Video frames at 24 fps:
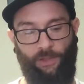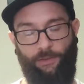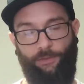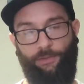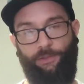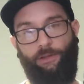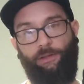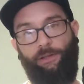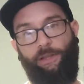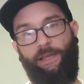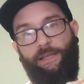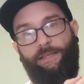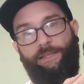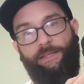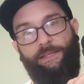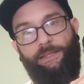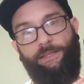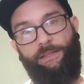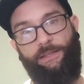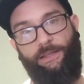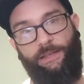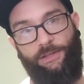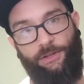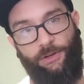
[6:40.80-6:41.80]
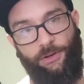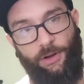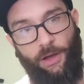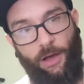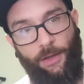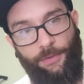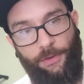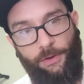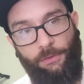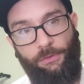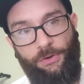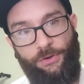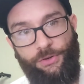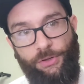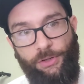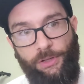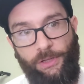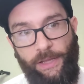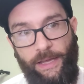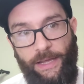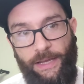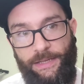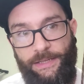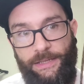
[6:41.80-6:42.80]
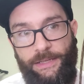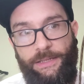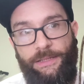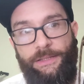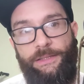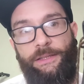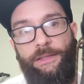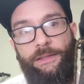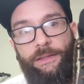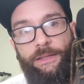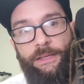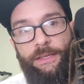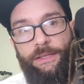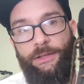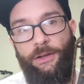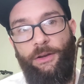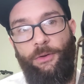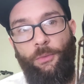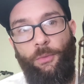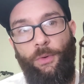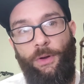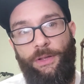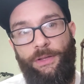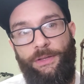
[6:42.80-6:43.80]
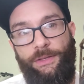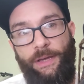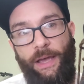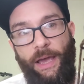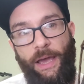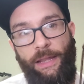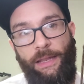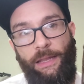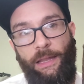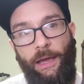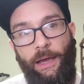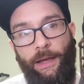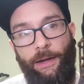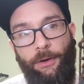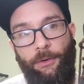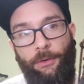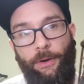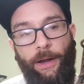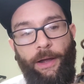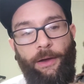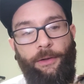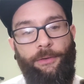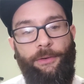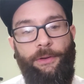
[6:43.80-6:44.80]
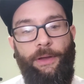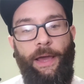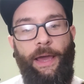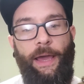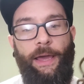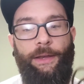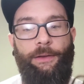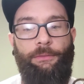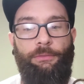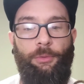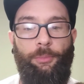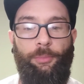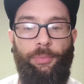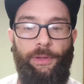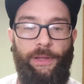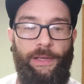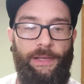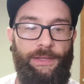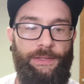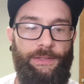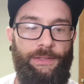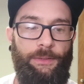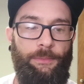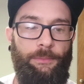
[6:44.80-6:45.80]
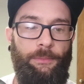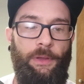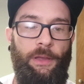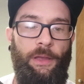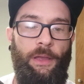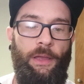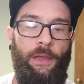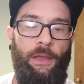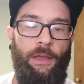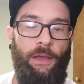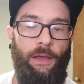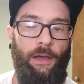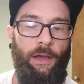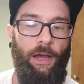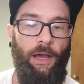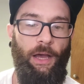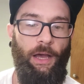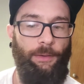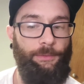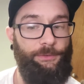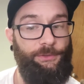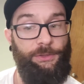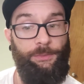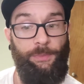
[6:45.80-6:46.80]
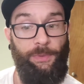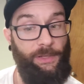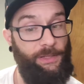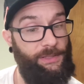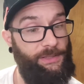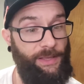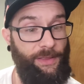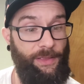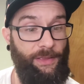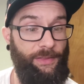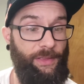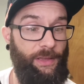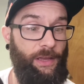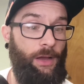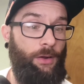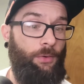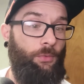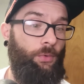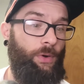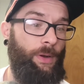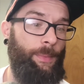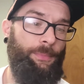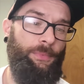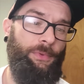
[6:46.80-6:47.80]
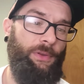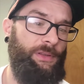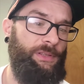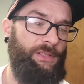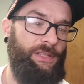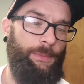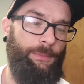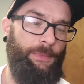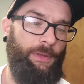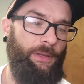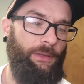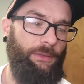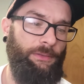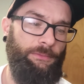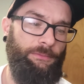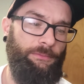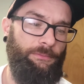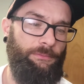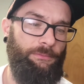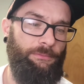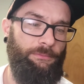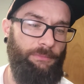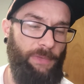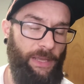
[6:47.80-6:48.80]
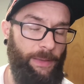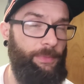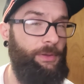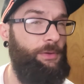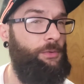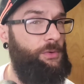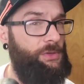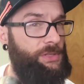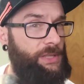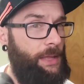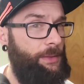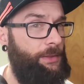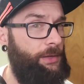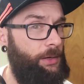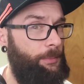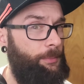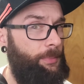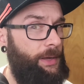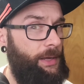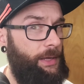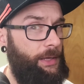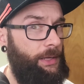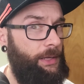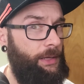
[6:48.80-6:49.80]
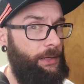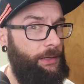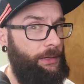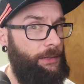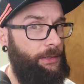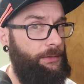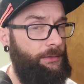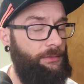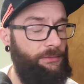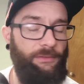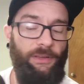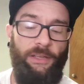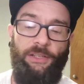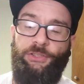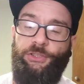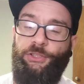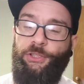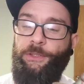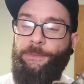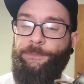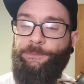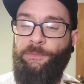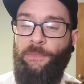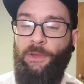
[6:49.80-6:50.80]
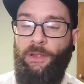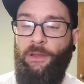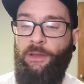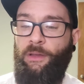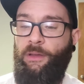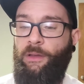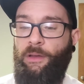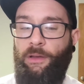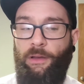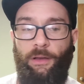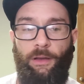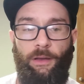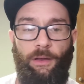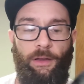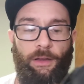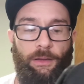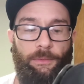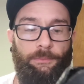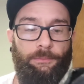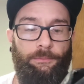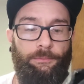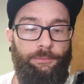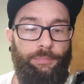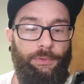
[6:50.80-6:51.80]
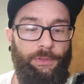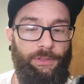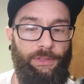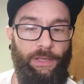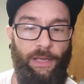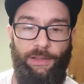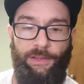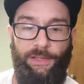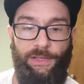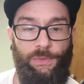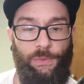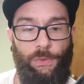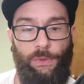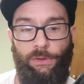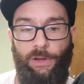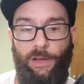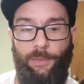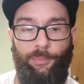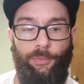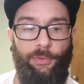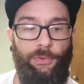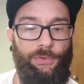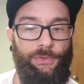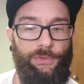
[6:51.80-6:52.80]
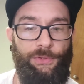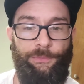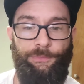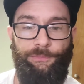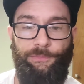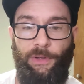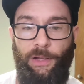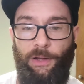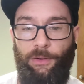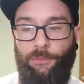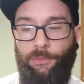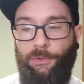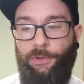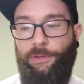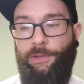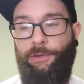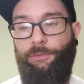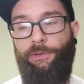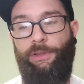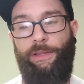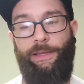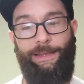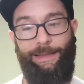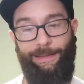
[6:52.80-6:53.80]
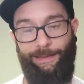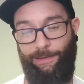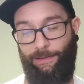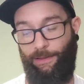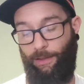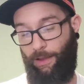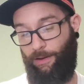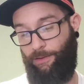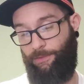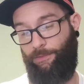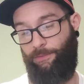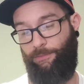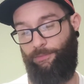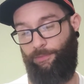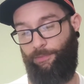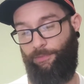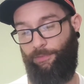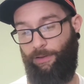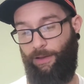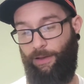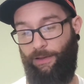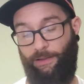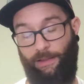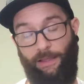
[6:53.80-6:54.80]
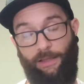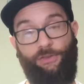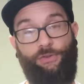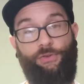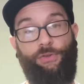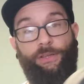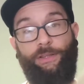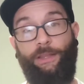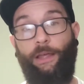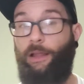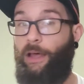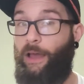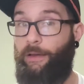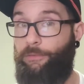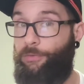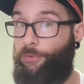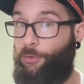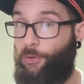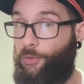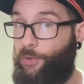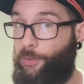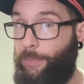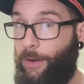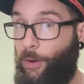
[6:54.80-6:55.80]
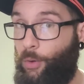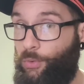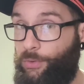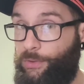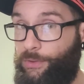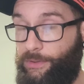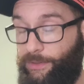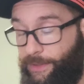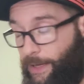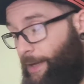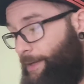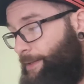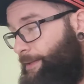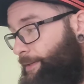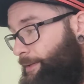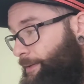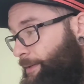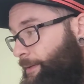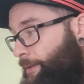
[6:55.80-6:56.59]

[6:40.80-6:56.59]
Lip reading: The laces, these are not the original laces. These are ones I had lying around. I had to replace them just because I think they got ripped or something. Maybe it was that dirt biking venture. But yeah, these were great boots. I really, as you can tell, I haven't thrown them out yet.